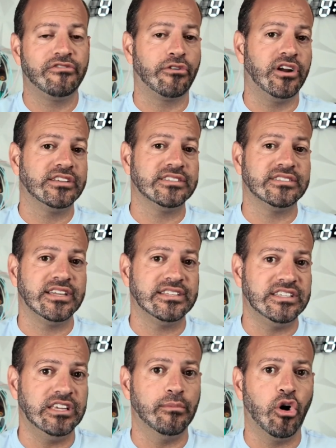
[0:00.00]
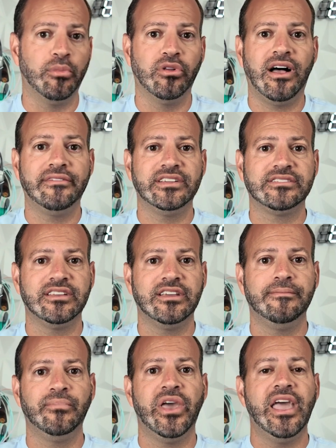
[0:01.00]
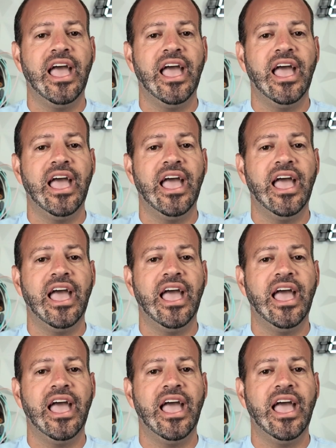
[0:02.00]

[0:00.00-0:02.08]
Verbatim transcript: For us, it's at T-Mobile, obviously.